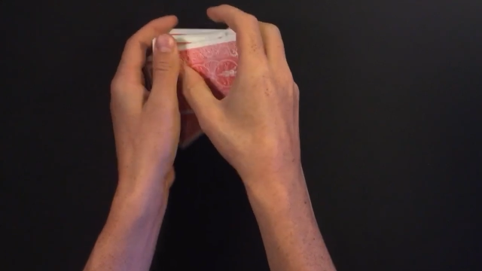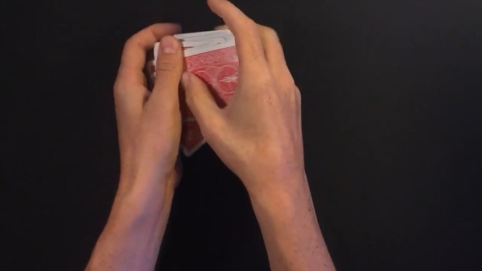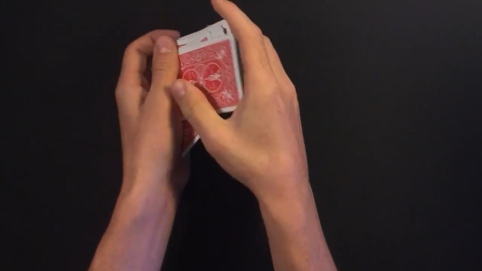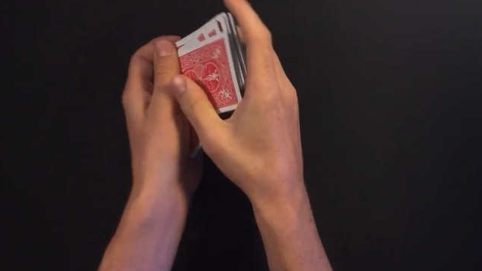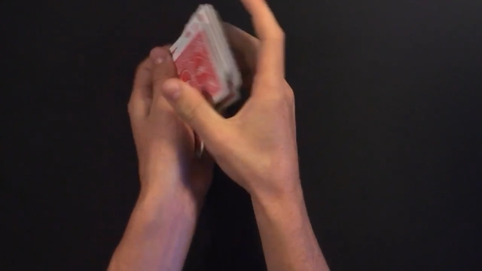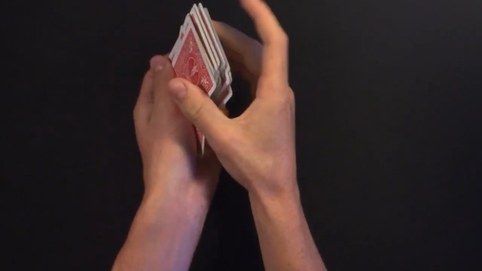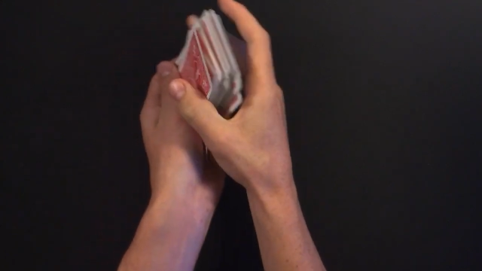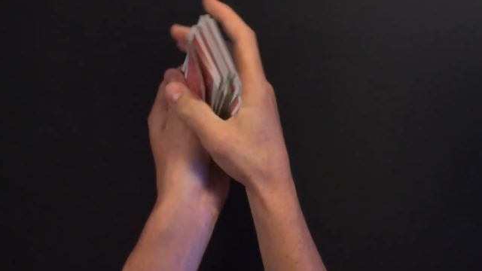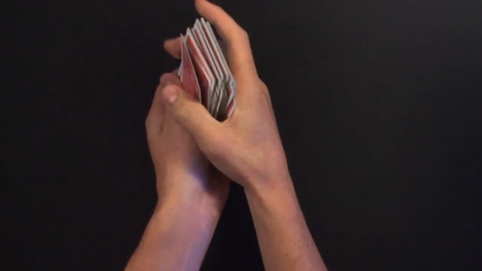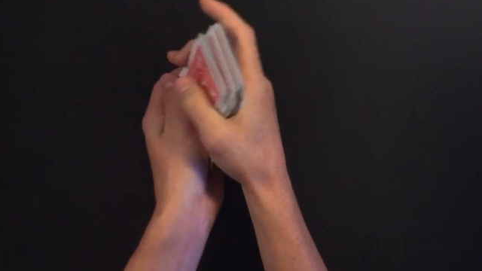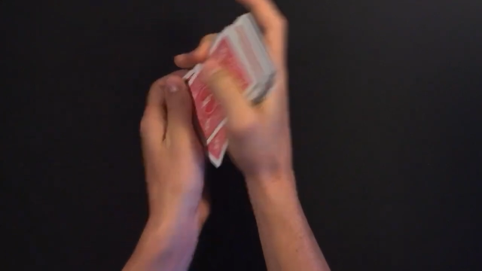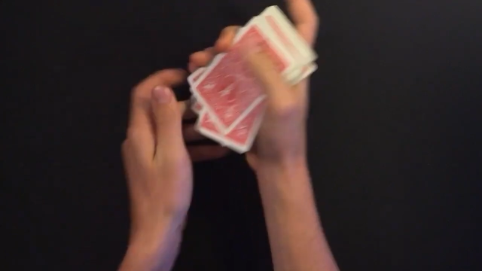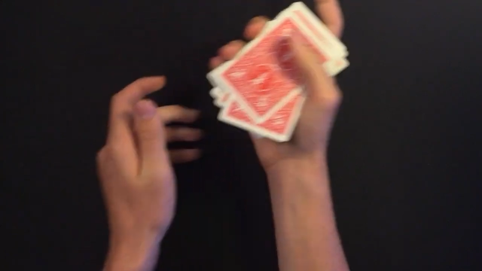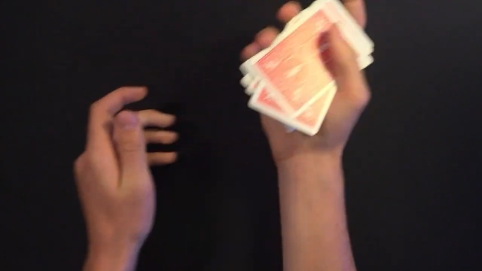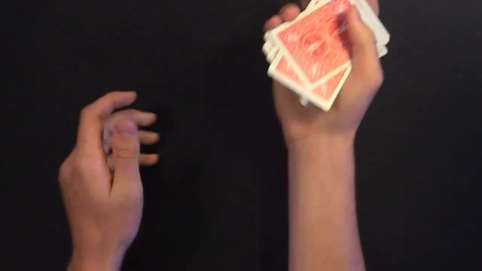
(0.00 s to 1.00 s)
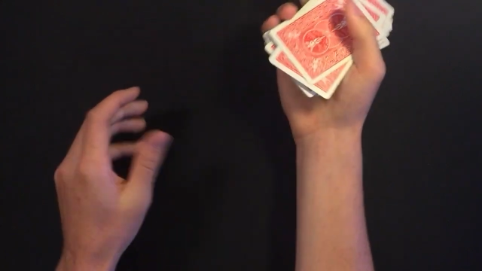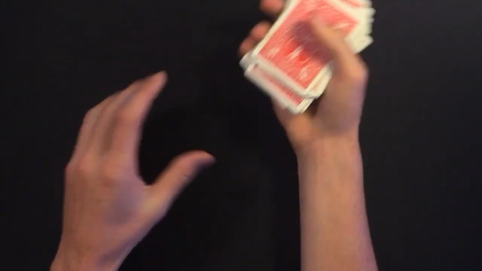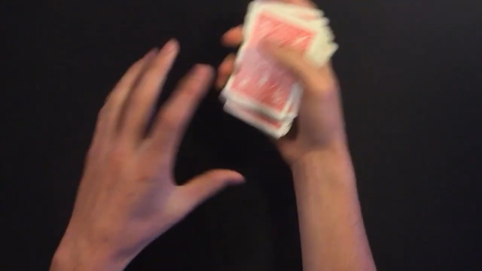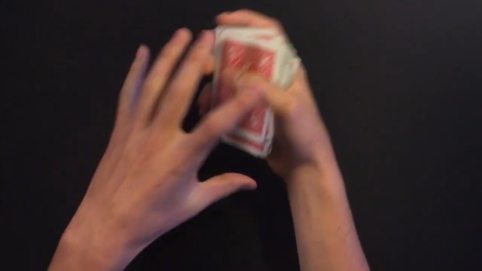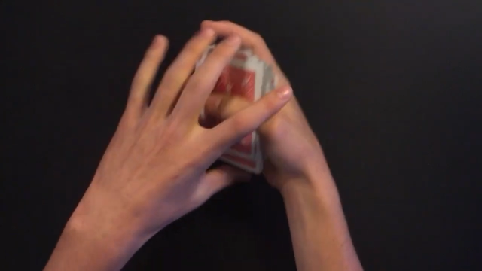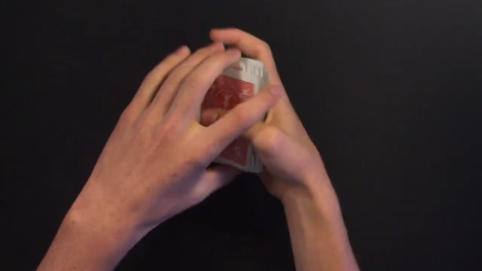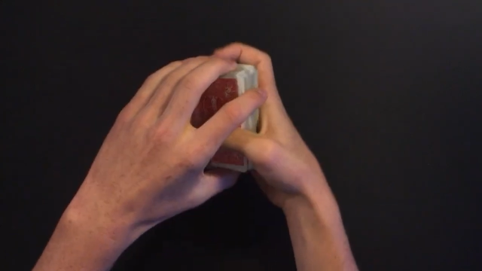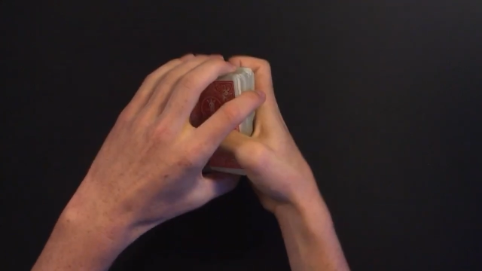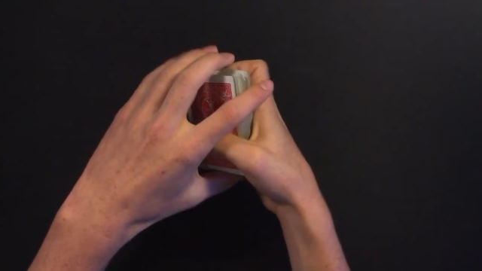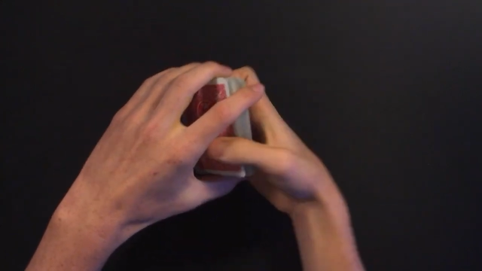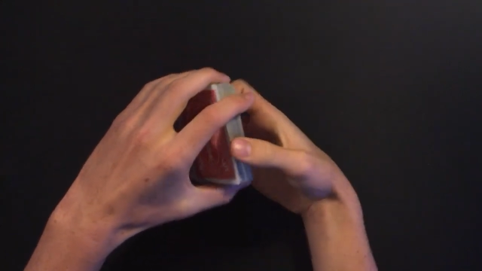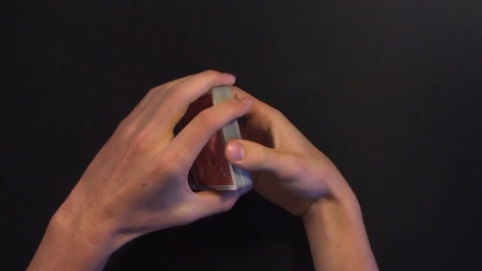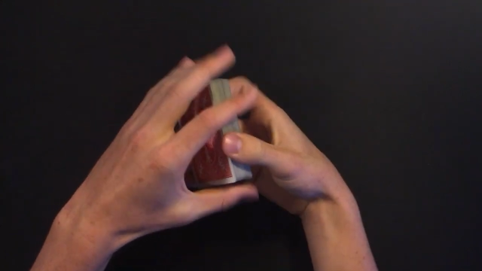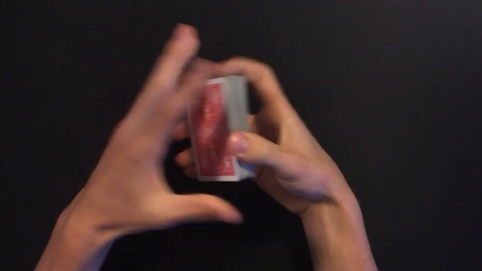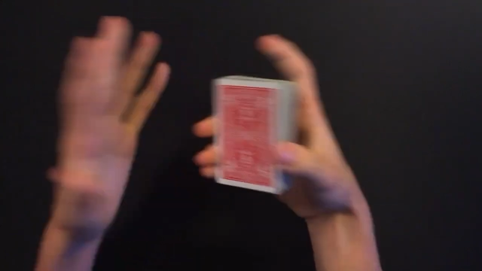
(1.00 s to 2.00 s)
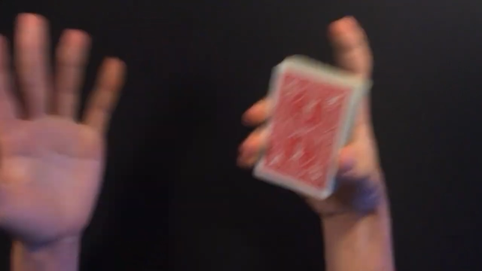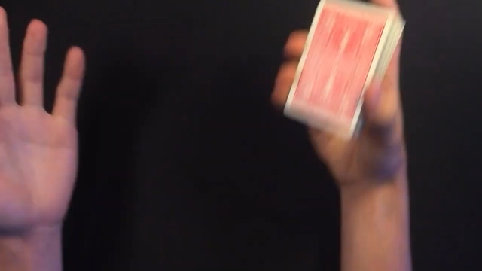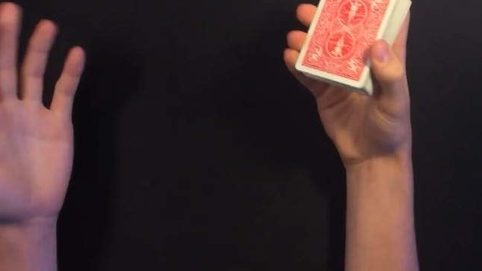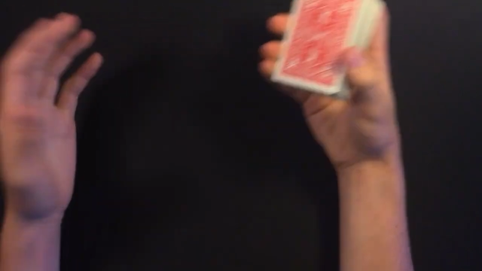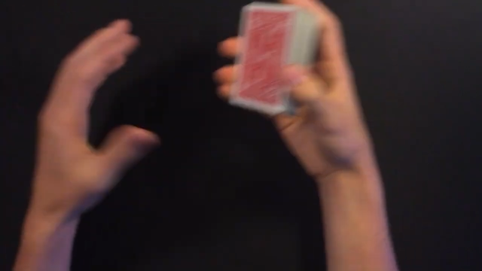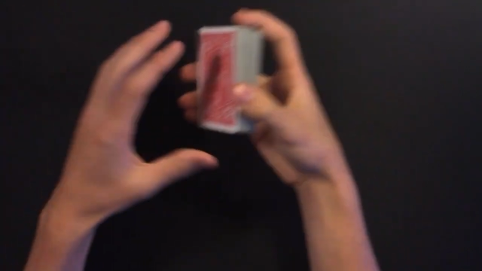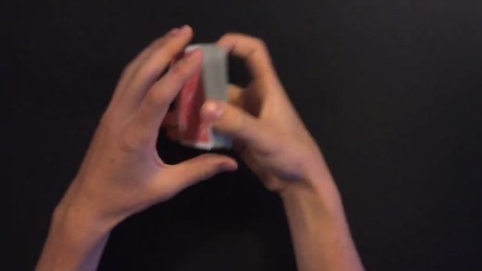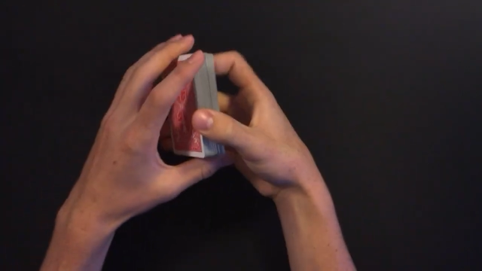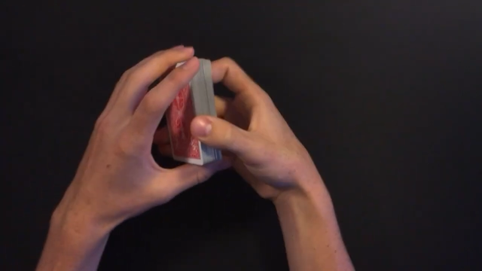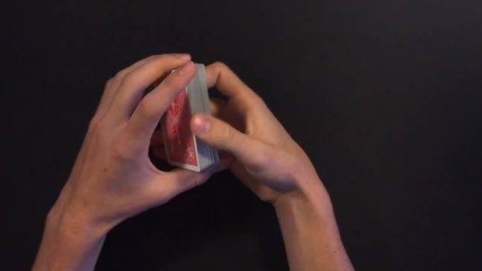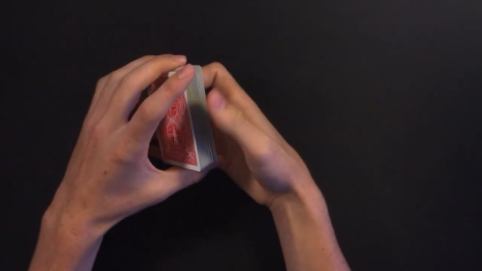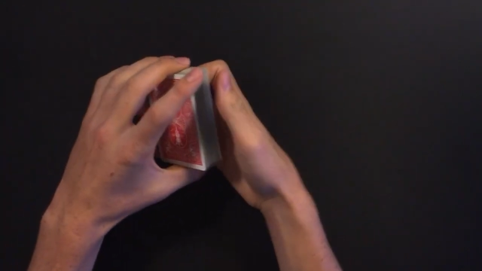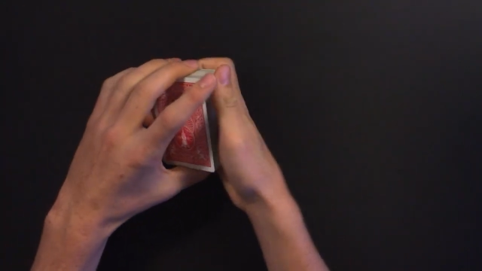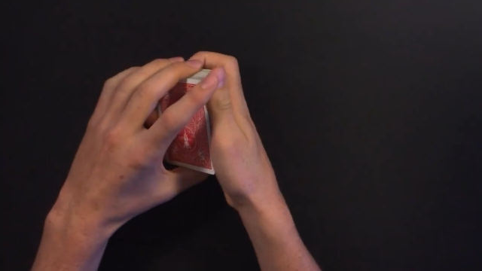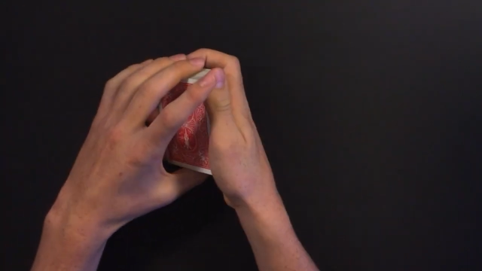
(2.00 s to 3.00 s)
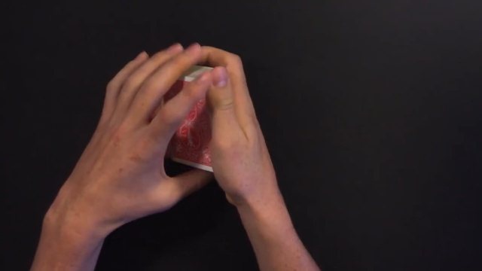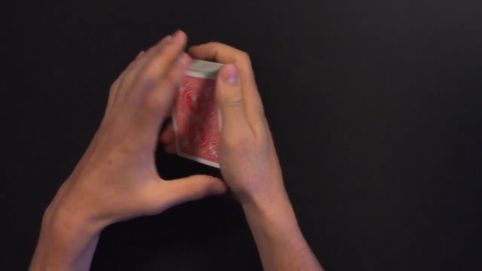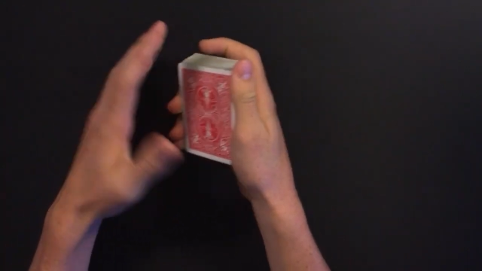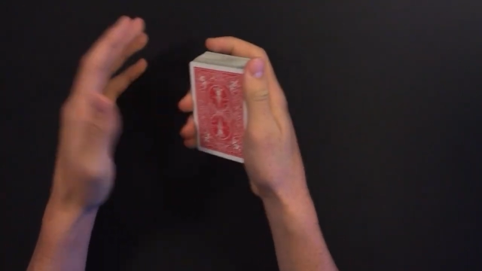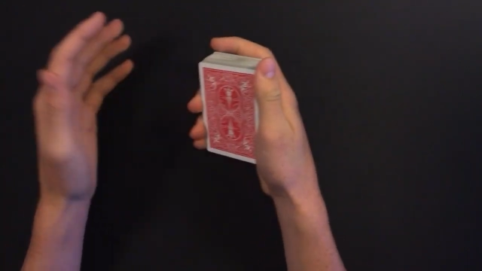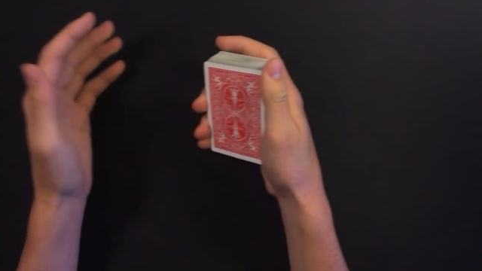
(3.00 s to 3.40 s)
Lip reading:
[unreadable: no face in view]